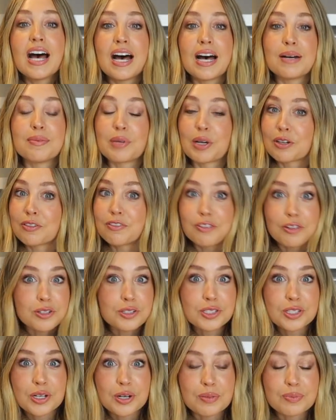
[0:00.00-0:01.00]
Our
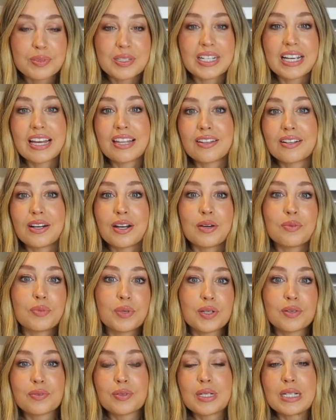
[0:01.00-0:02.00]
first home together, and
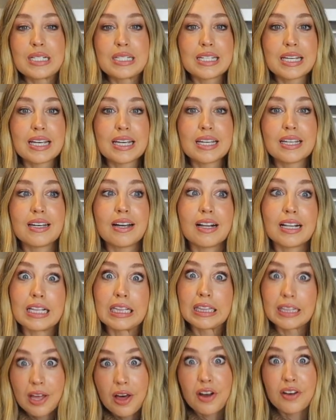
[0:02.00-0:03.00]
we redid
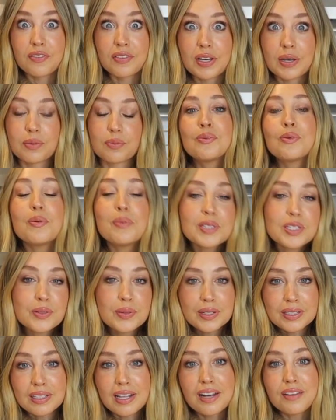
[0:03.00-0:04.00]
a lot of it. We'll be
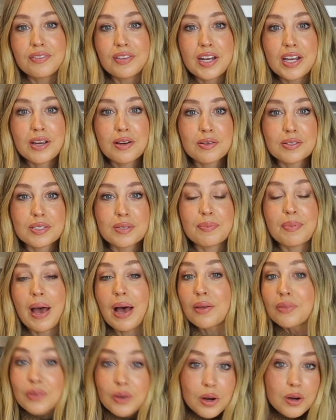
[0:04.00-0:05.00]
doing a lot of videos
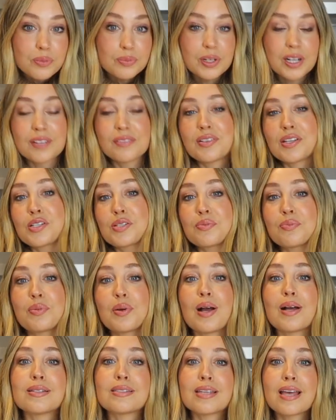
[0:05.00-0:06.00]
about the home renovation
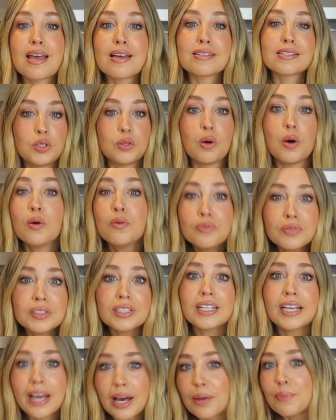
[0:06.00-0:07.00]
process to
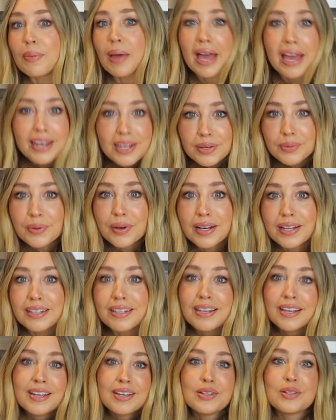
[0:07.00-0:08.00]
hopefully help
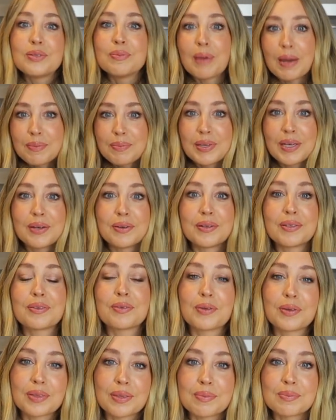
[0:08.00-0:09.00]
anyone who might be going
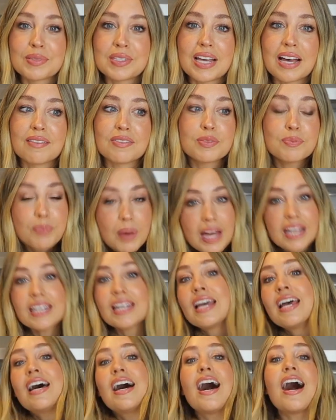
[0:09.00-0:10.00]
through it themselves.
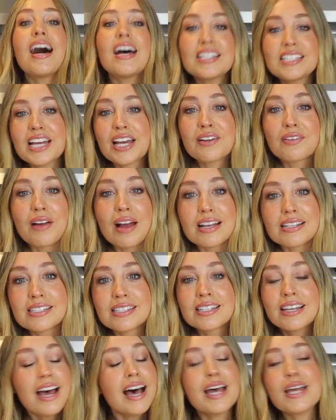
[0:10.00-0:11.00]
But I
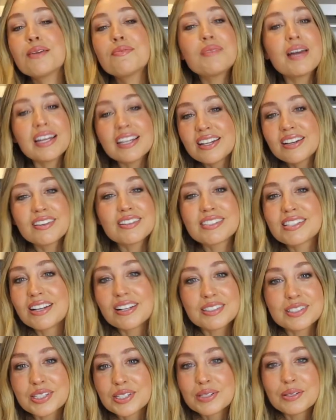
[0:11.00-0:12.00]
digress. I am not here to
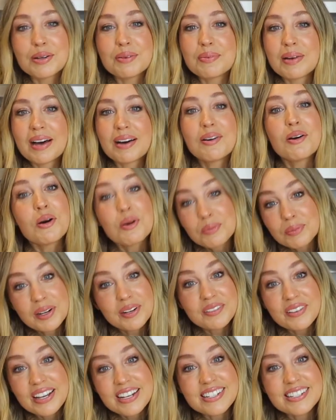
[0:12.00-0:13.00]
talk to you about home
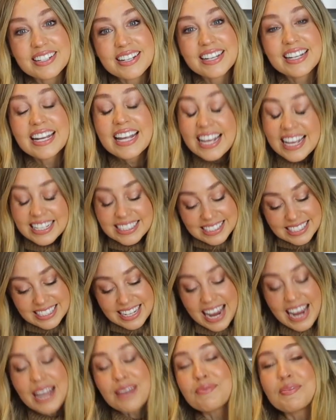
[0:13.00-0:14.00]
renovation.
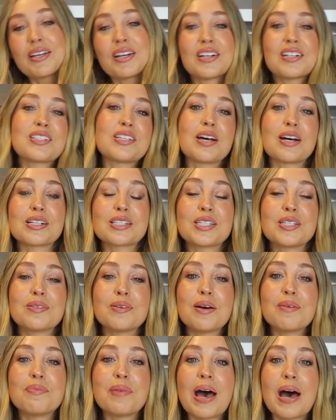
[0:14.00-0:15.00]
Today I'm here to talk to
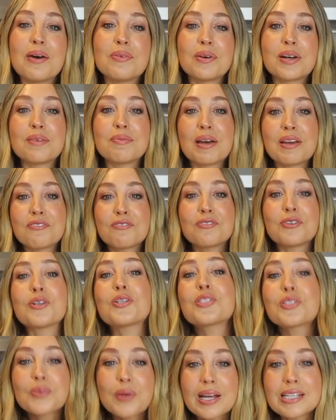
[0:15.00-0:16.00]
you about one of my
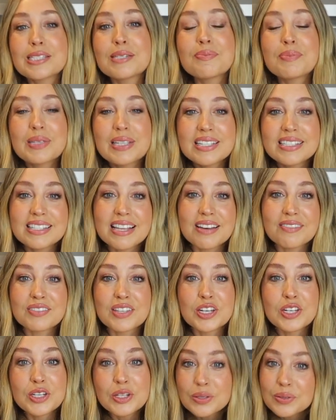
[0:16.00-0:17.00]
first recipes
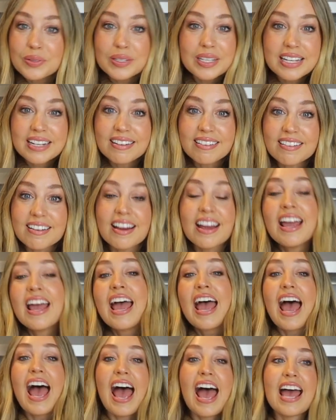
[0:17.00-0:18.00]
of the new year,
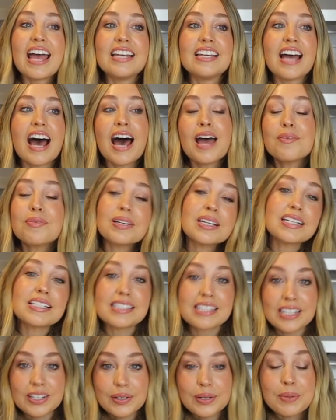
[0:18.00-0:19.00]
and I would
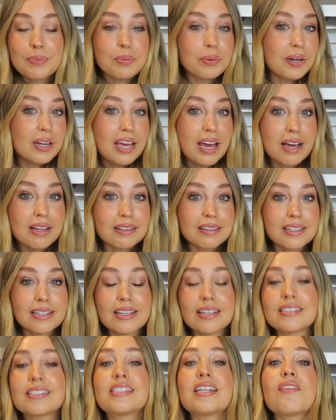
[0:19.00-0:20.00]
consider it pretty healthy.
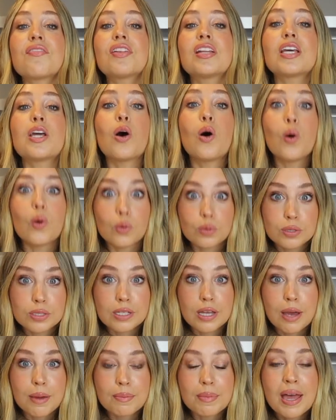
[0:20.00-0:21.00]
It's definitely
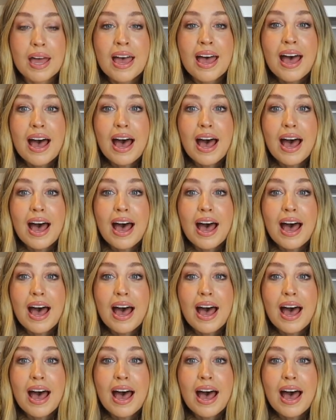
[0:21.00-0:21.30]
wholesome.